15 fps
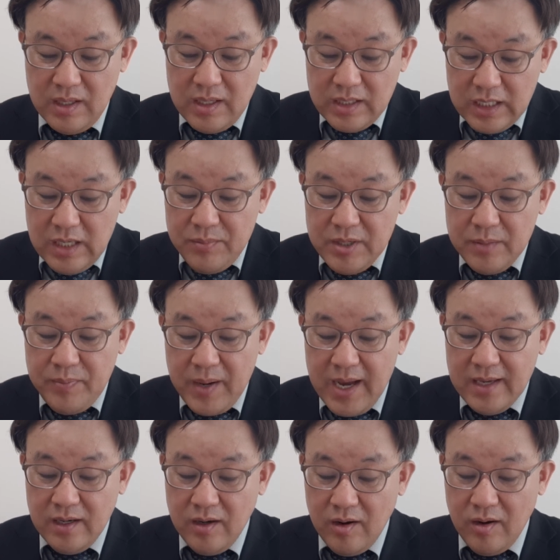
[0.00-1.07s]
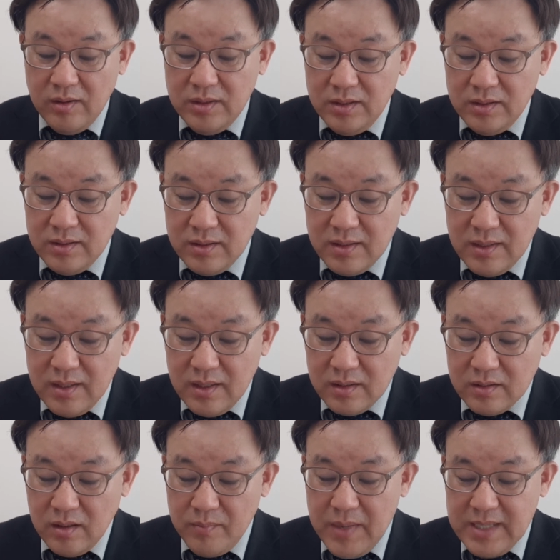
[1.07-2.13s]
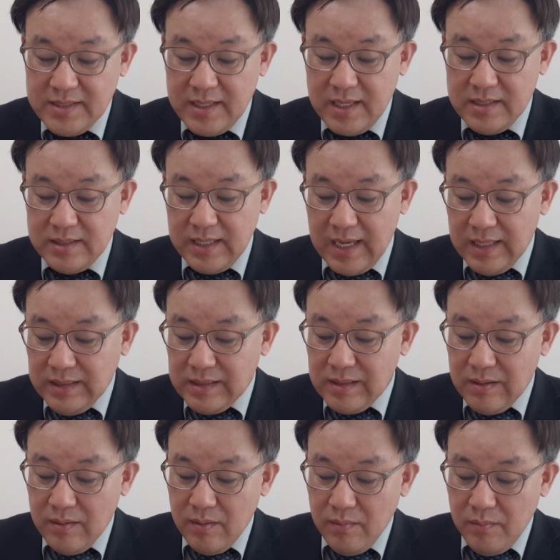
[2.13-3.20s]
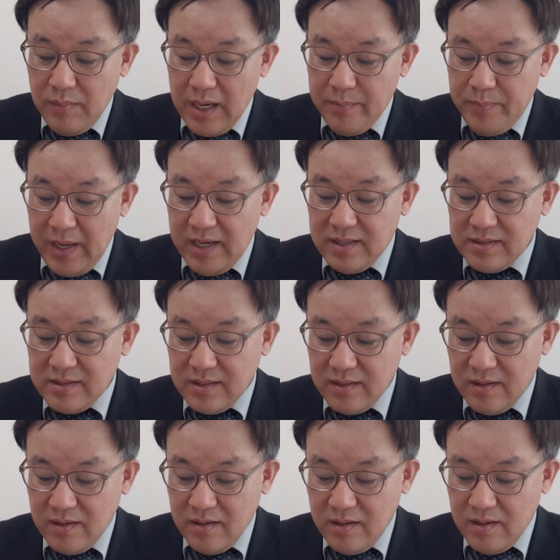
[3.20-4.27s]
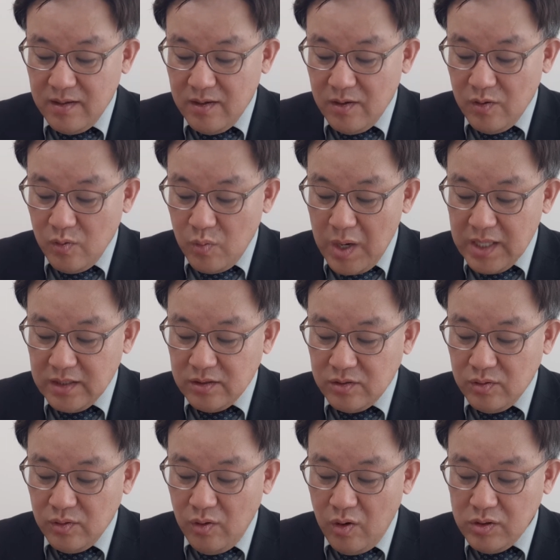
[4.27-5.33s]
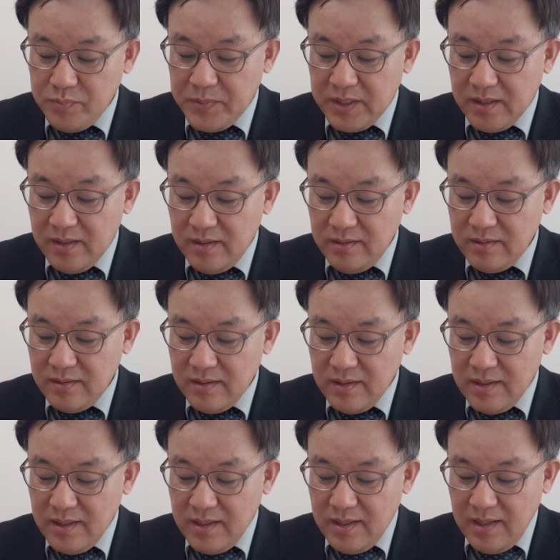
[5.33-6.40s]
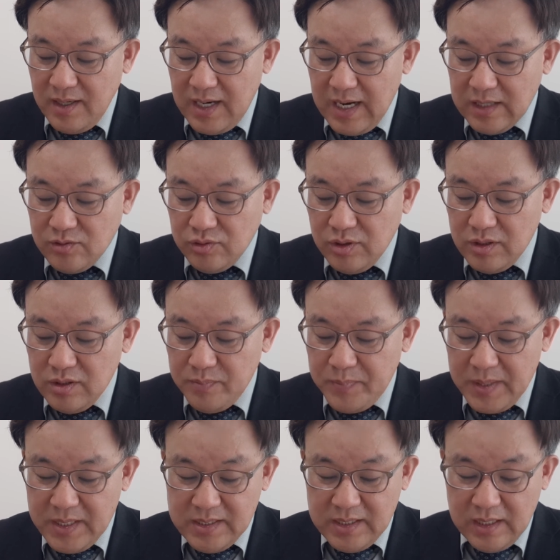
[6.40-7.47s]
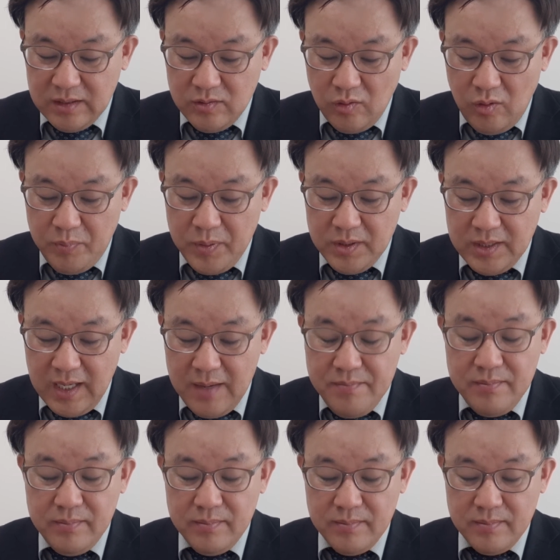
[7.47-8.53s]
Even if I heard the message that my parents went to hospital, I couldn't visit open them